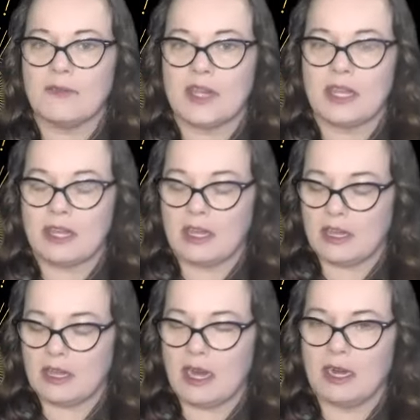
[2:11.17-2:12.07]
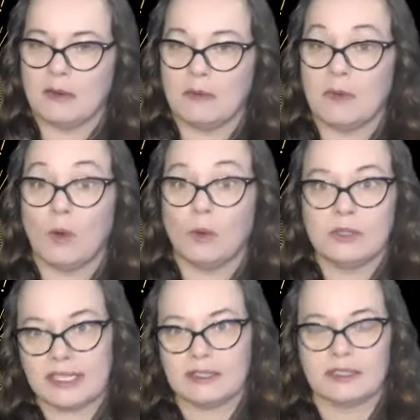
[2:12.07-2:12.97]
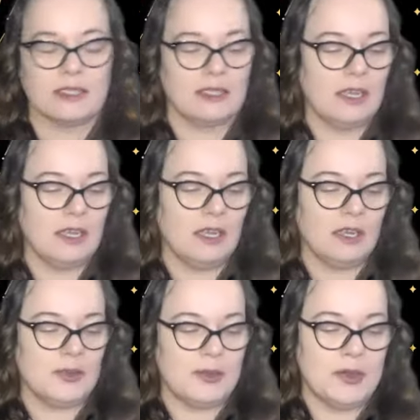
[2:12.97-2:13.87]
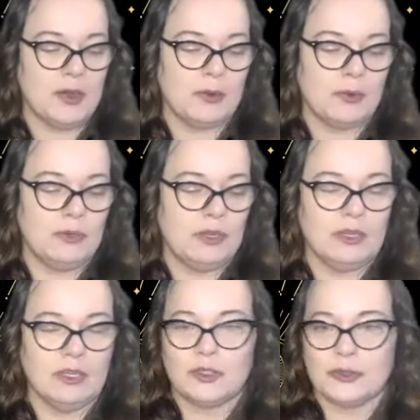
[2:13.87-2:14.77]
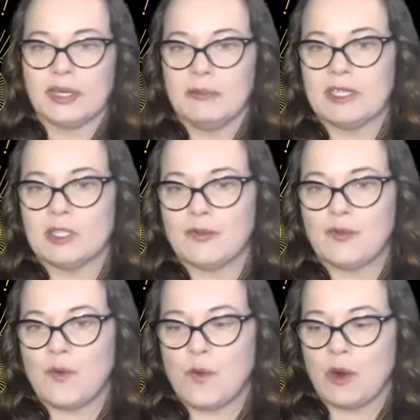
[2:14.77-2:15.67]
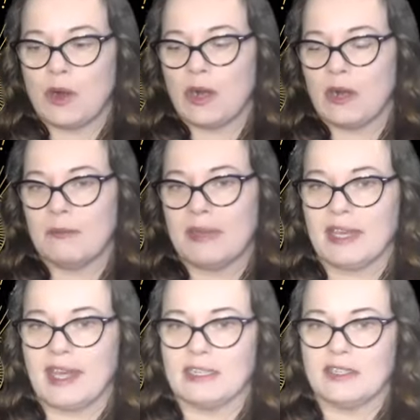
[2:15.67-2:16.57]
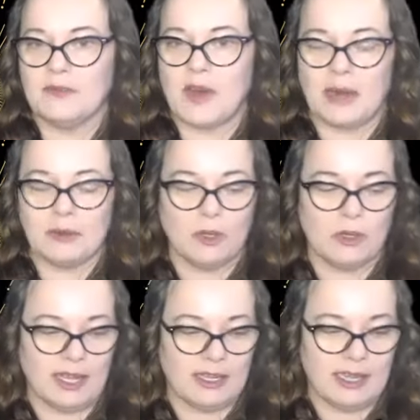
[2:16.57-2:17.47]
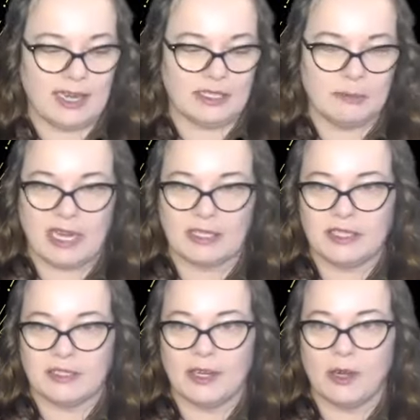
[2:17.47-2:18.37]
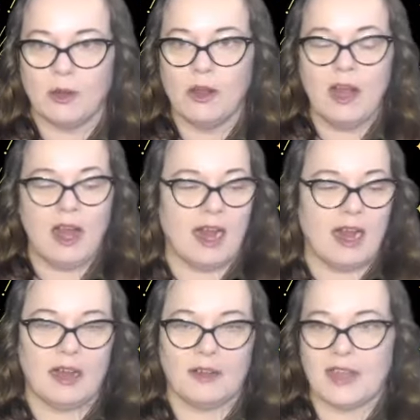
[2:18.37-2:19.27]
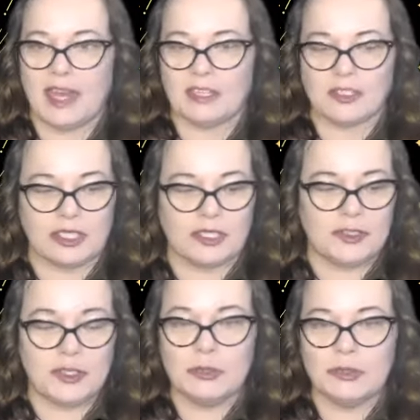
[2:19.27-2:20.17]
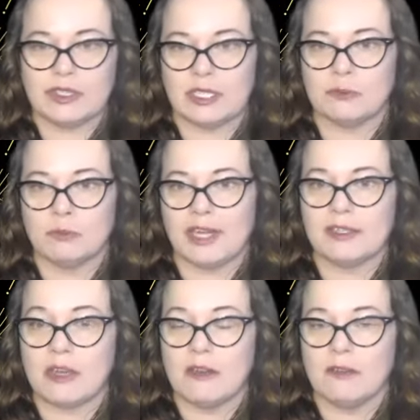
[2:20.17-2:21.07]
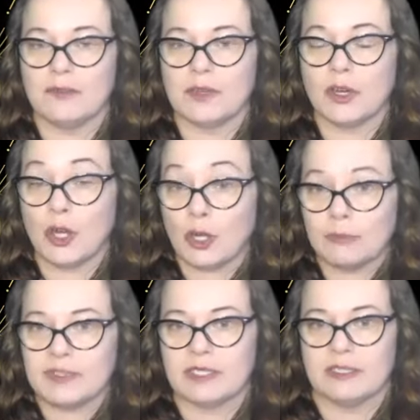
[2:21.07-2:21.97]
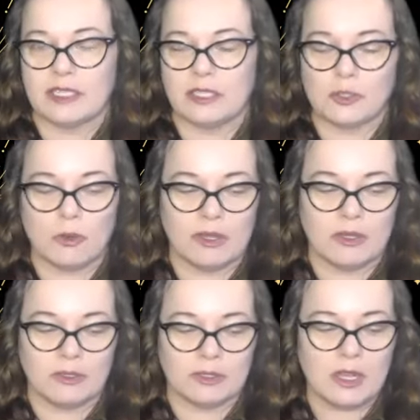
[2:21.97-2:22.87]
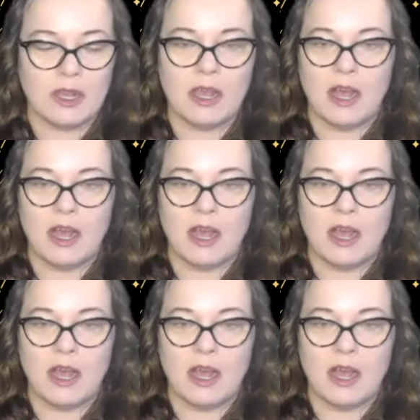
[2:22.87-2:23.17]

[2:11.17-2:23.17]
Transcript: of the oldest known treatments for being antiviral and antibacterial. They actually use this blend of herbs and essential oils